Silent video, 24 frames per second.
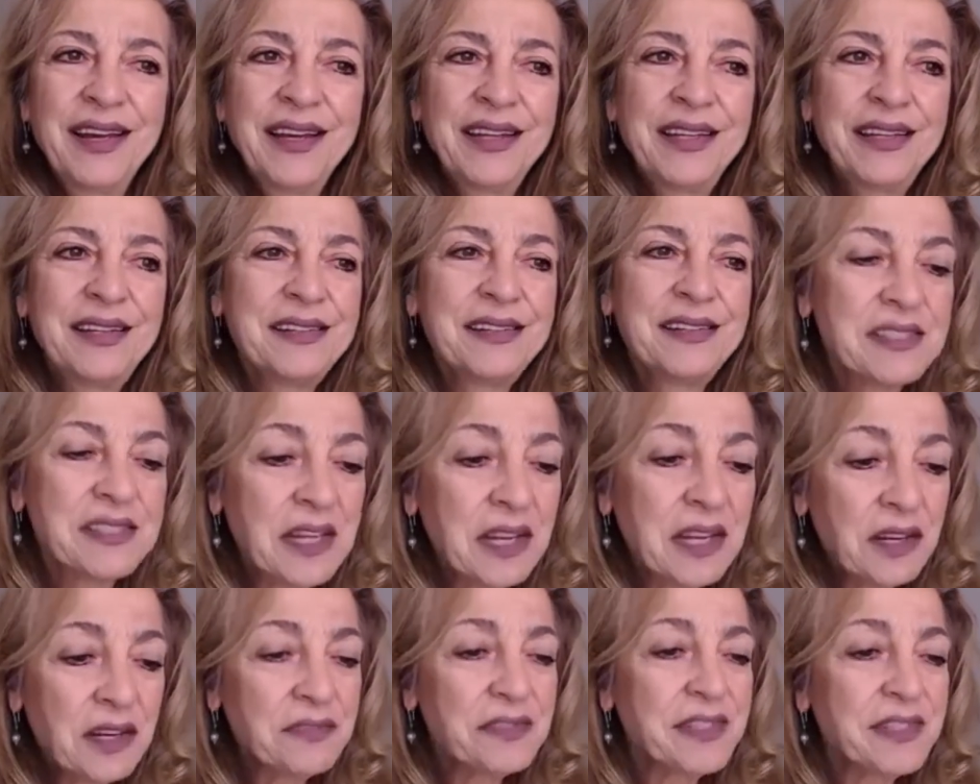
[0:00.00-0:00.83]
instead
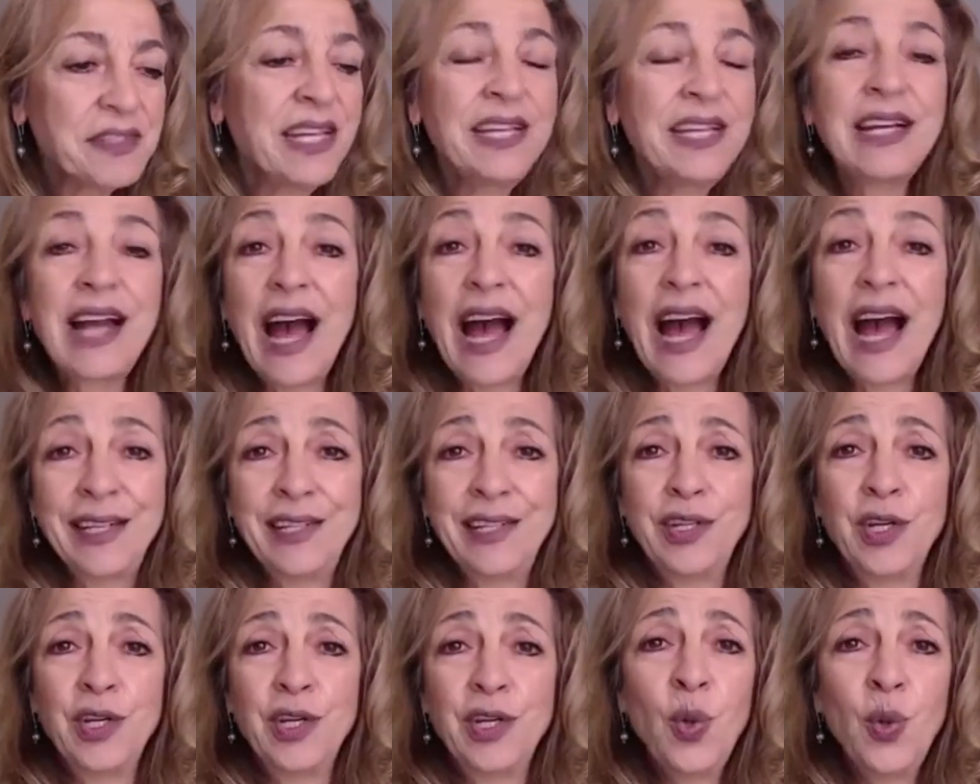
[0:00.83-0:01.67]
of saying, I
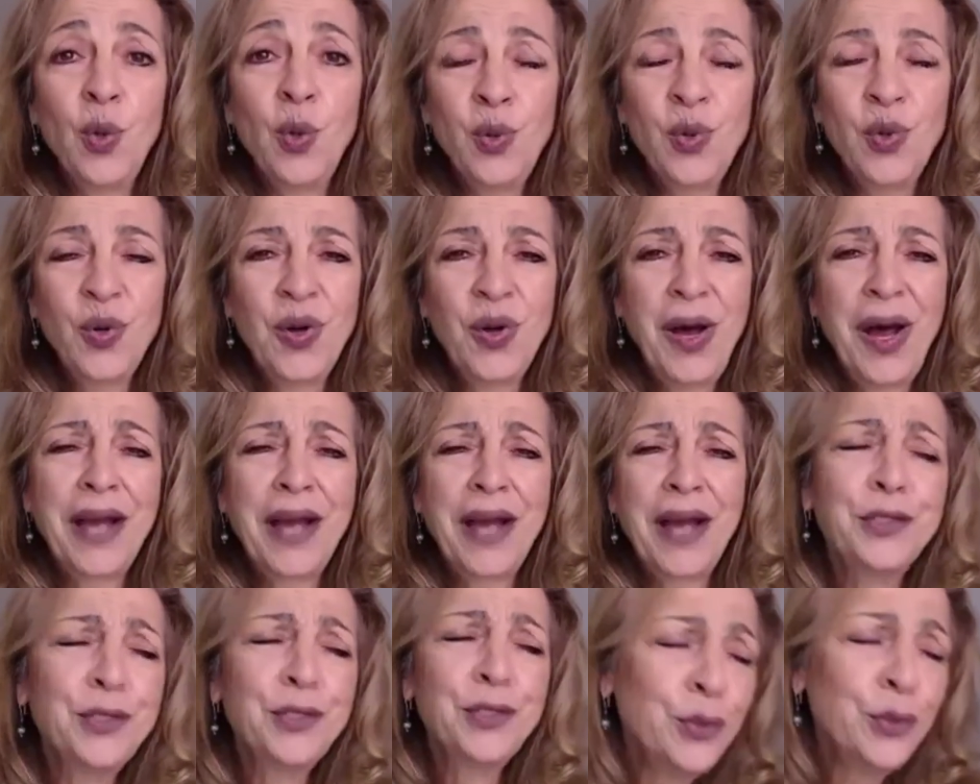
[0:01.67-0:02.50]
know, I
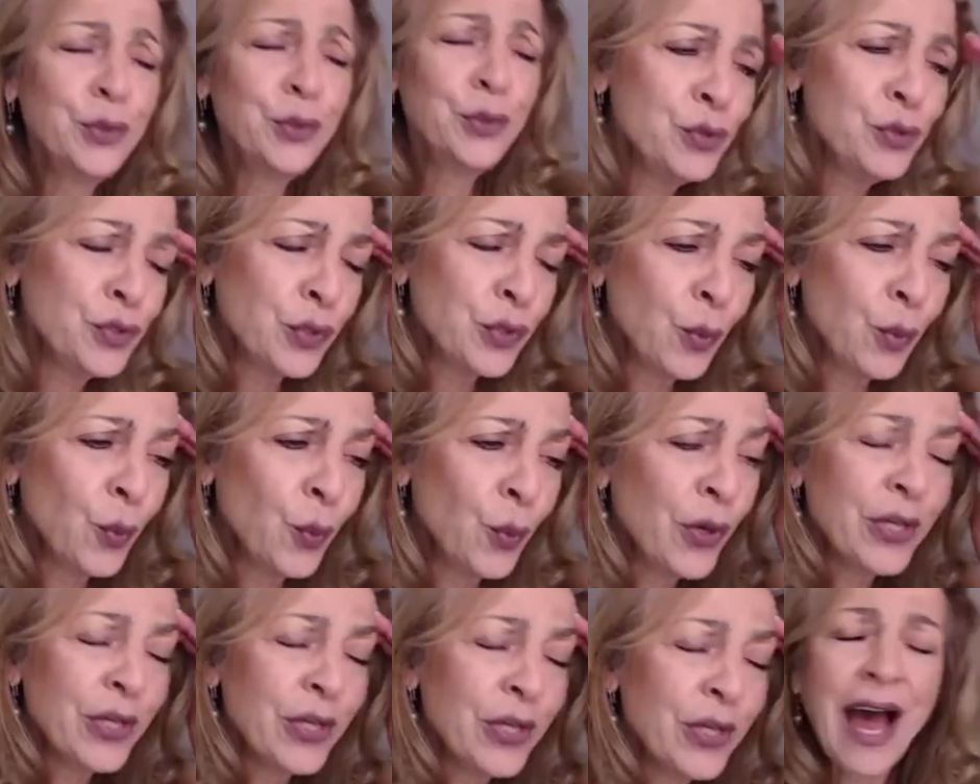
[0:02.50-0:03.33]
use the
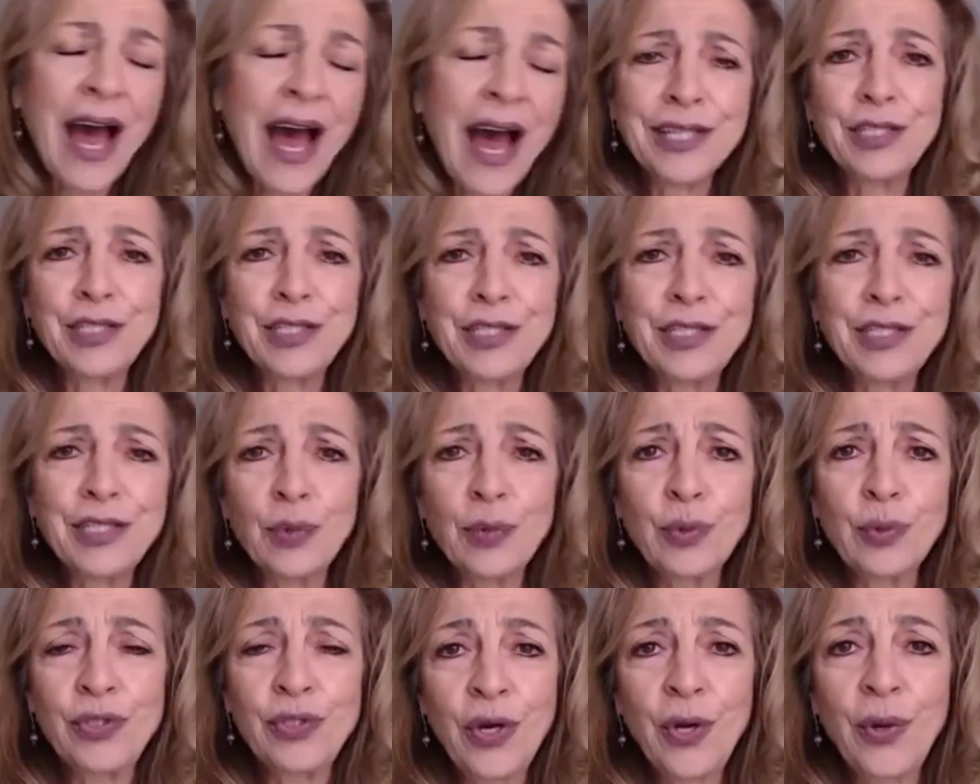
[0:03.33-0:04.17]
word I don't
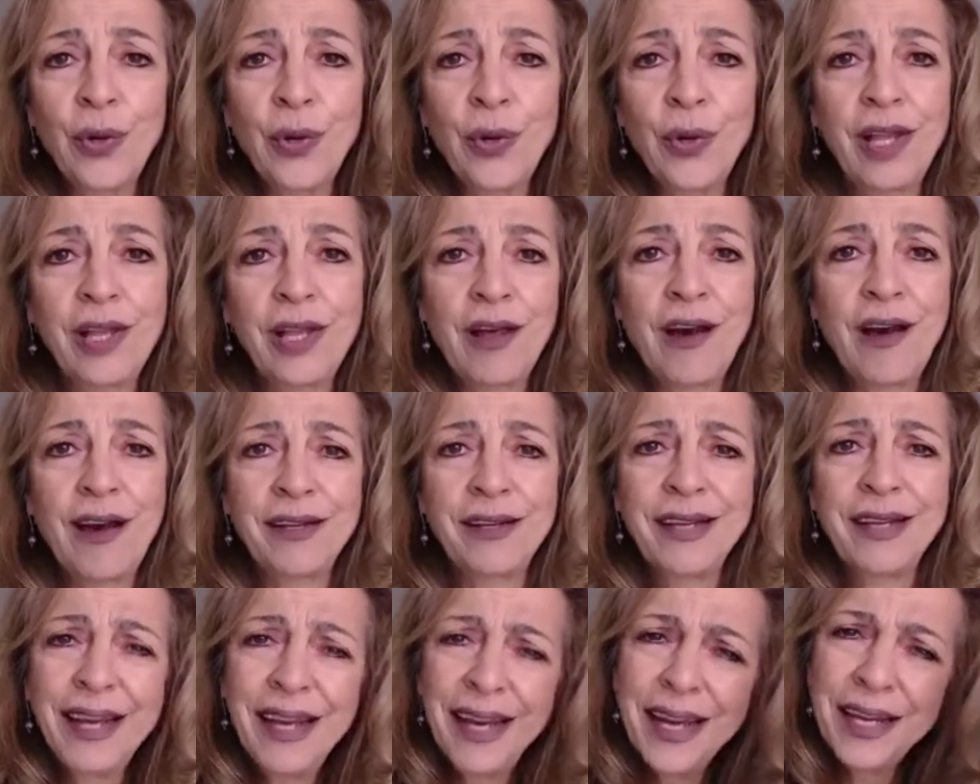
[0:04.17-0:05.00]
know a lot.
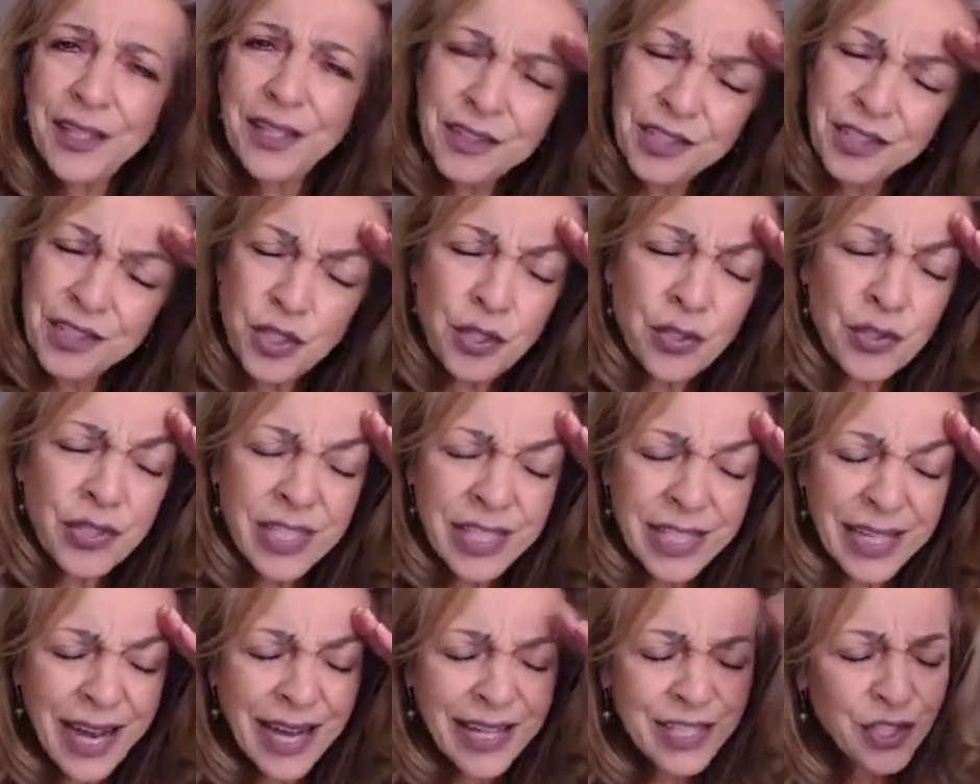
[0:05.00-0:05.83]
And did you see?
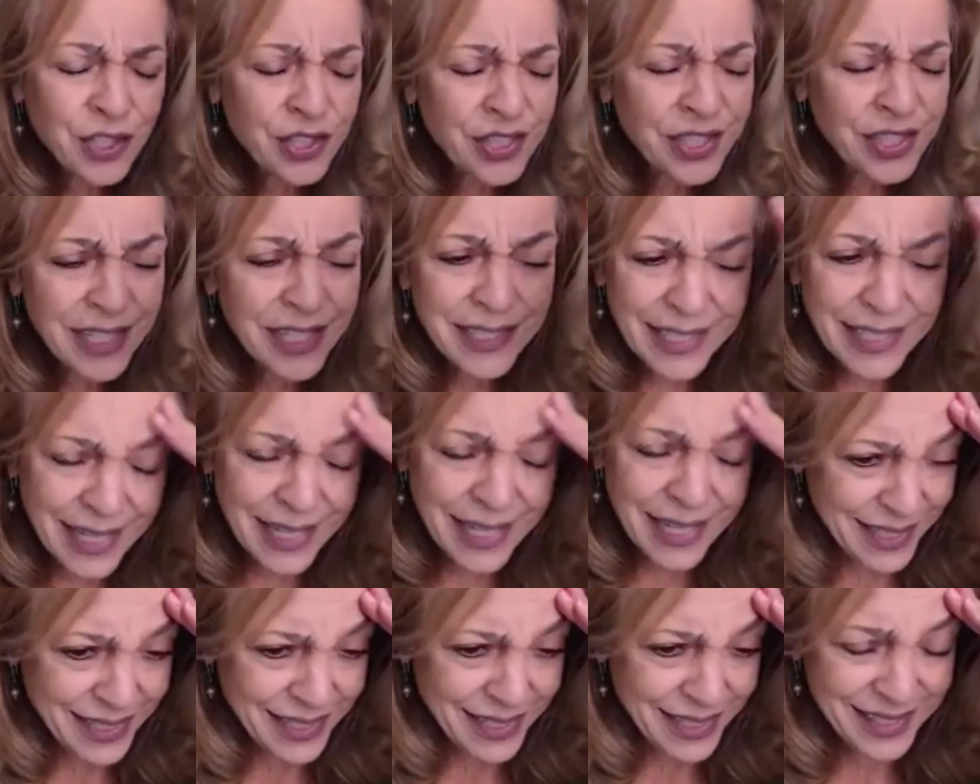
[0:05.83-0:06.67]
I just did
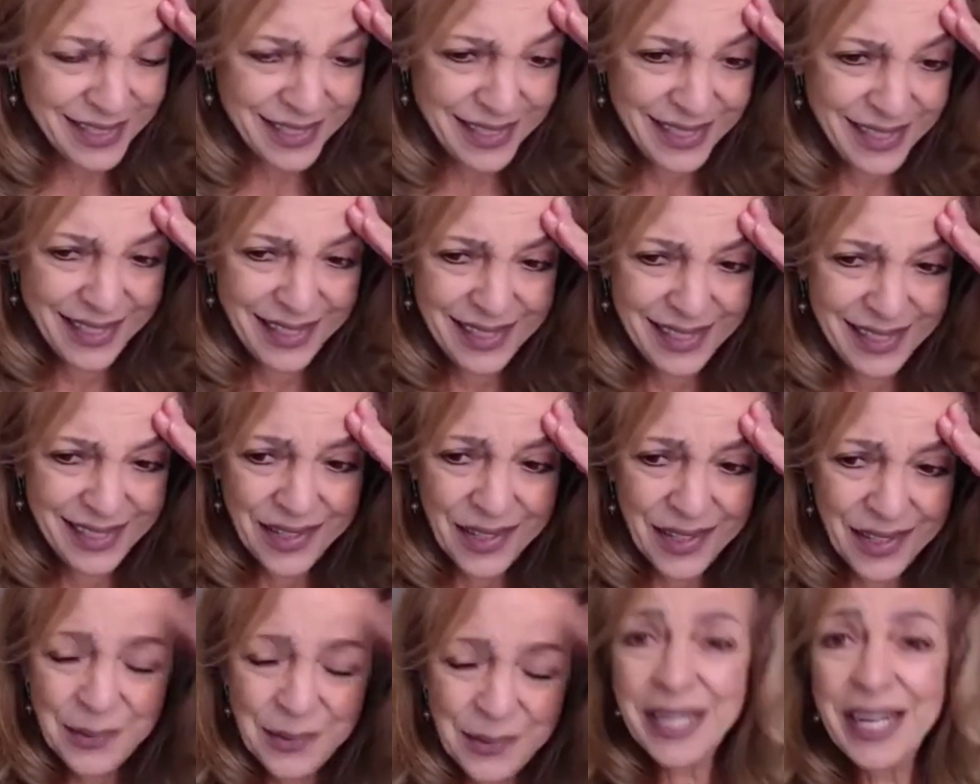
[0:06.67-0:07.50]
this. Oh
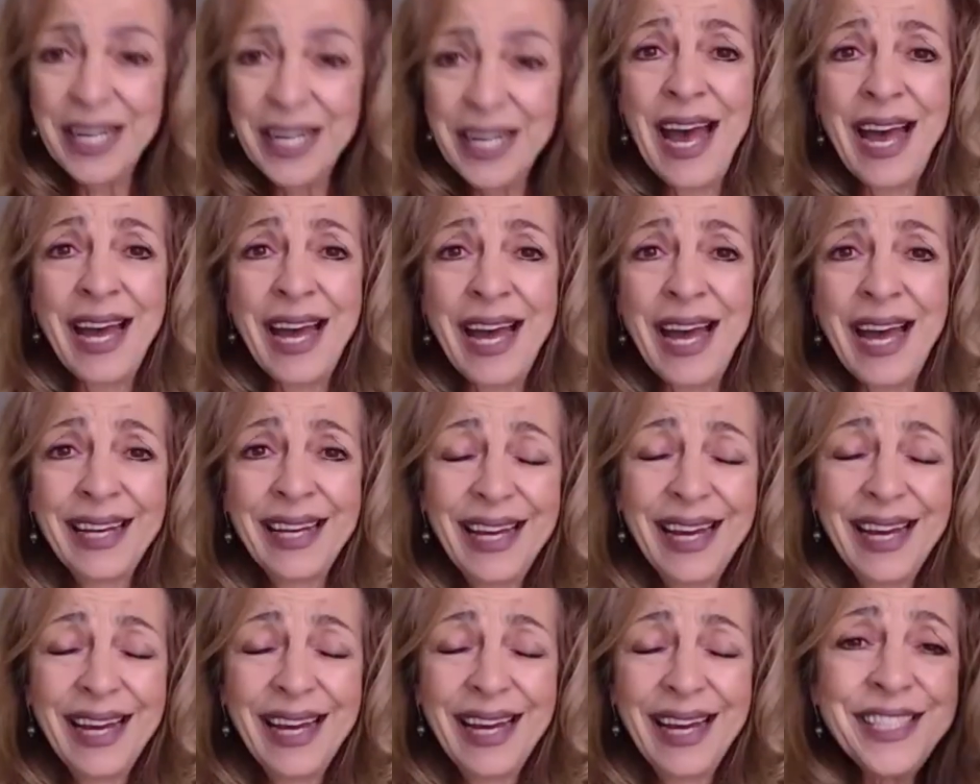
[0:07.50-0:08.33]
my God.
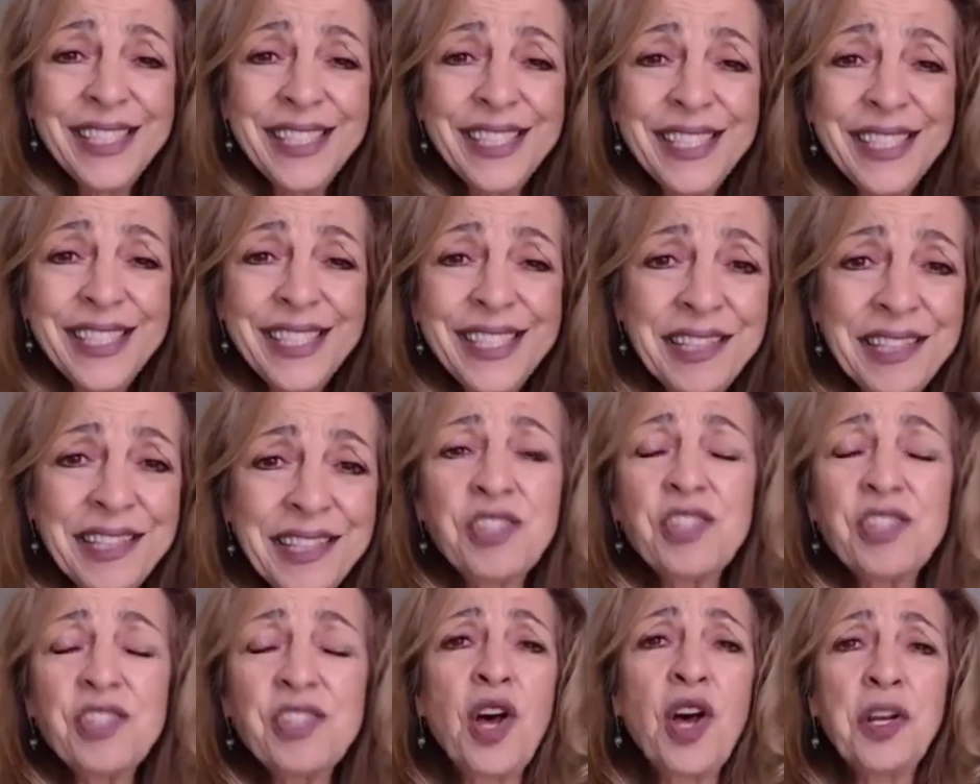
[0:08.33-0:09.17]
I just did this
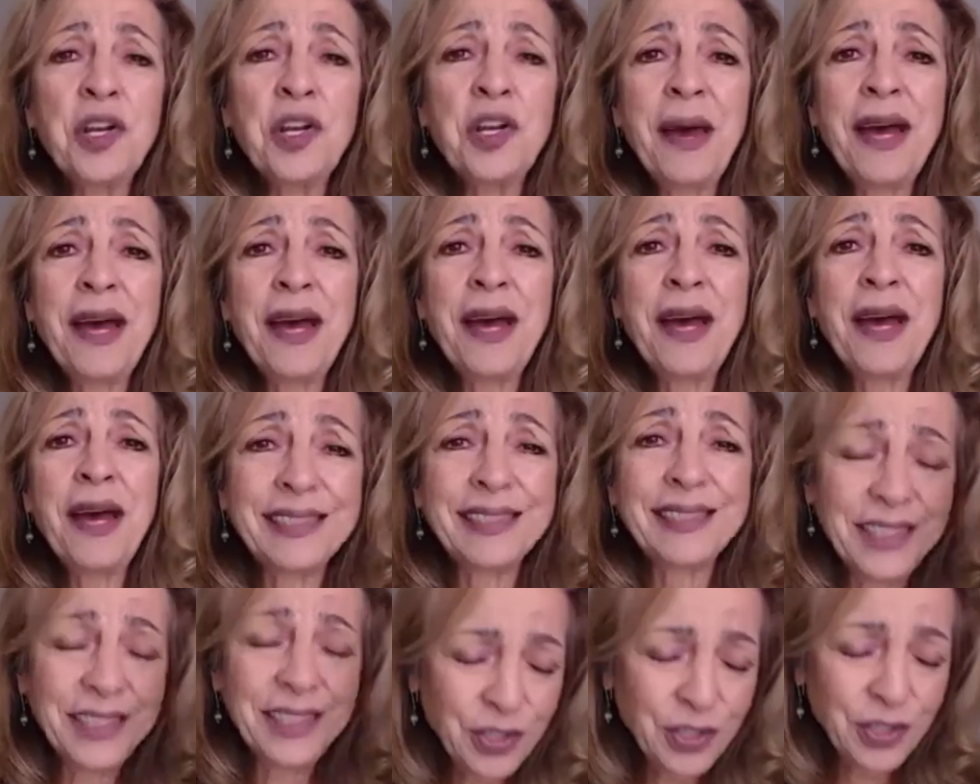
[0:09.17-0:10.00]

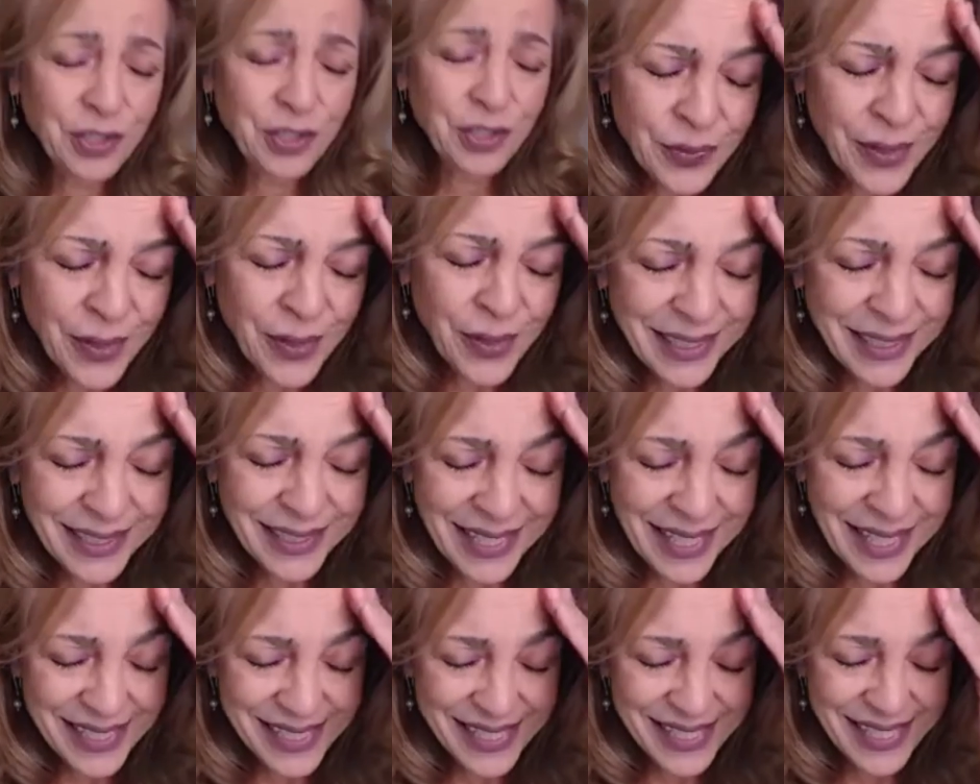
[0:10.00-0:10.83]
automatically. Do you
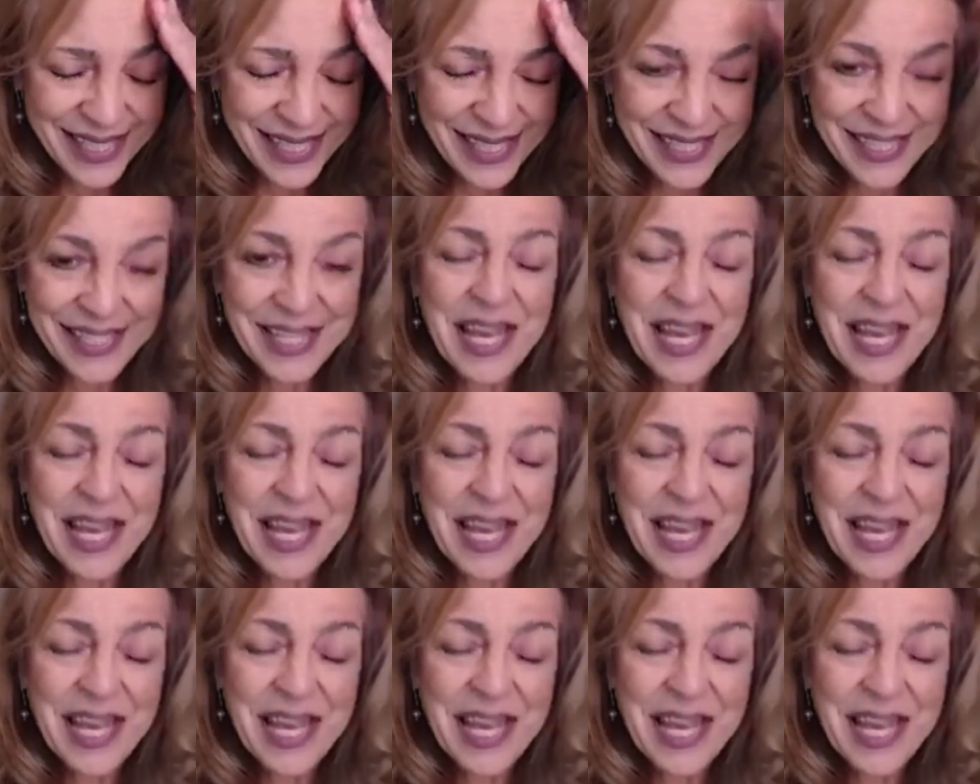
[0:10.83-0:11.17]
recognize this?